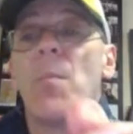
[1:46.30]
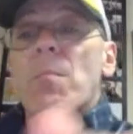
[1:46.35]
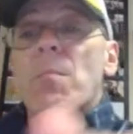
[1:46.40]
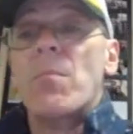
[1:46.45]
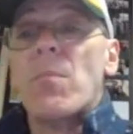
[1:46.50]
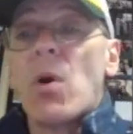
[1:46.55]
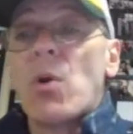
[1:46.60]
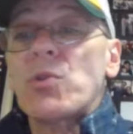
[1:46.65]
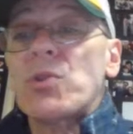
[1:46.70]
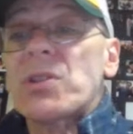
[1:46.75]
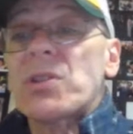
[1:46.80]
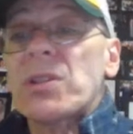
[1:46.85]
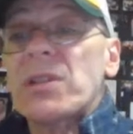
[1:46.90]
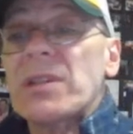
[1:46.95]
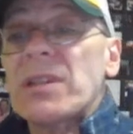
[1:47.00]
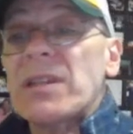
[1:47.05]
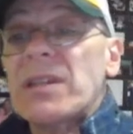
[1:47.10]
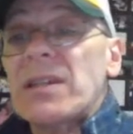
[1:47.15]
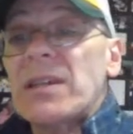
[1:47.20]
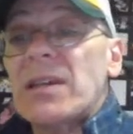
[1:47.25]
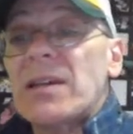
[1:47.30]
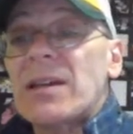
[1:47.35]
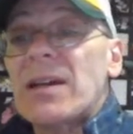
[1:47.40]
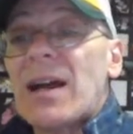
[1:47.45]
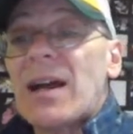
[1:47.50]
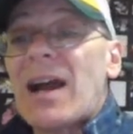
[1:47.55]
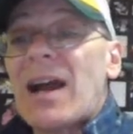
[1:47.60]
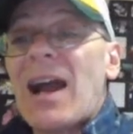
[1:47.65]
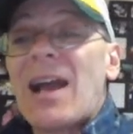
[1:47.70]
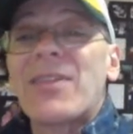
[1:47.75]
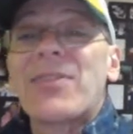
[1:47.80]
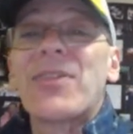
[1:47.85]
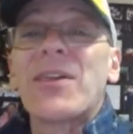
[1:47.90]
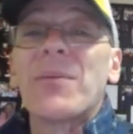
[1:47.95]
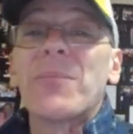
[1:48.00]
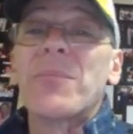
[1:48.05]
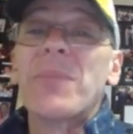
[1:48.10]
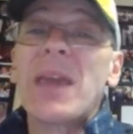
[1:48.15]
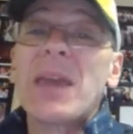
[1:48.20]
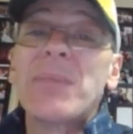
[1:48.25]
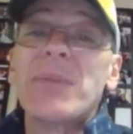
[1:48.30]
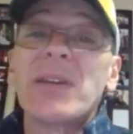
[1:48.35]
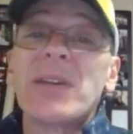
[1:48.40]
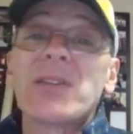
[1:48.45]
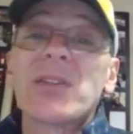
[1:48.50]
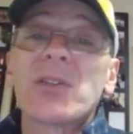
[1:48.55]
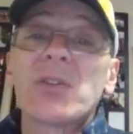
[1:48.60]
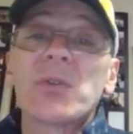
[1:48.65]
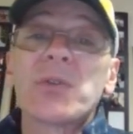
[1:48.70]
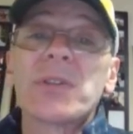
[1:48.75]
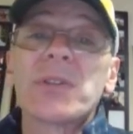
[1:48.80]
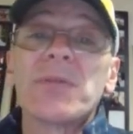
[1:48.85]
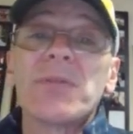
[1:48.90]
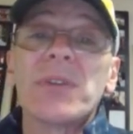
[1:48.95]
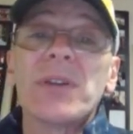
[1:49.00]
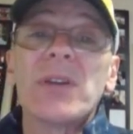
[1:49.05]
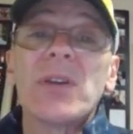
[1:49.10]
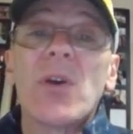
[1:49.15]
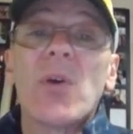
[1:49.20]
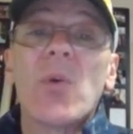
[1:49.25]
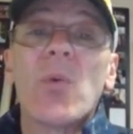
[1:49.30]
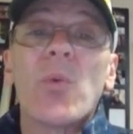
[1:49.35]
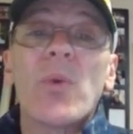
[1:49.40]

Mostly, I think maybe exclusively,